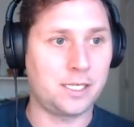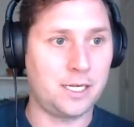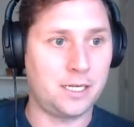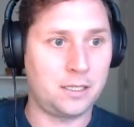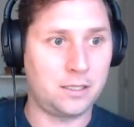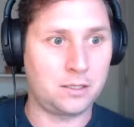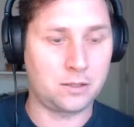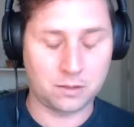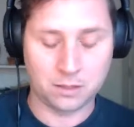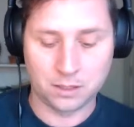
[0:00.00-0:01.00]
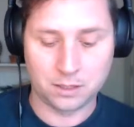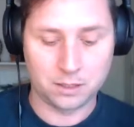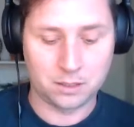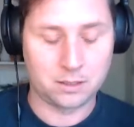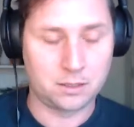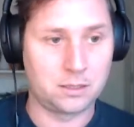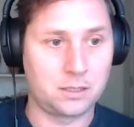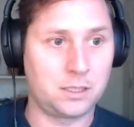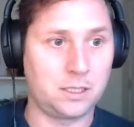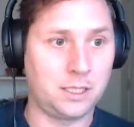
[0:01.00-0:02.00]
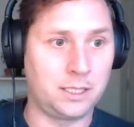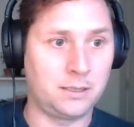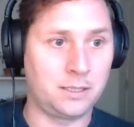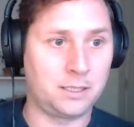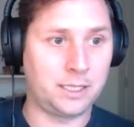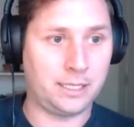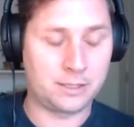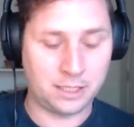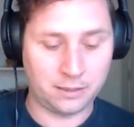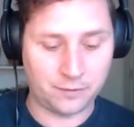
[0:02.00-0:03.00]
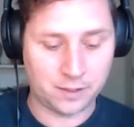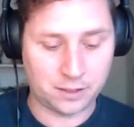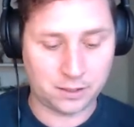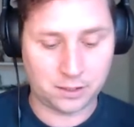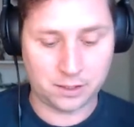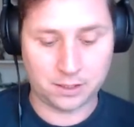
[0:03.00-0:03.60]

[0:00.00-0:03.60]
our DFS.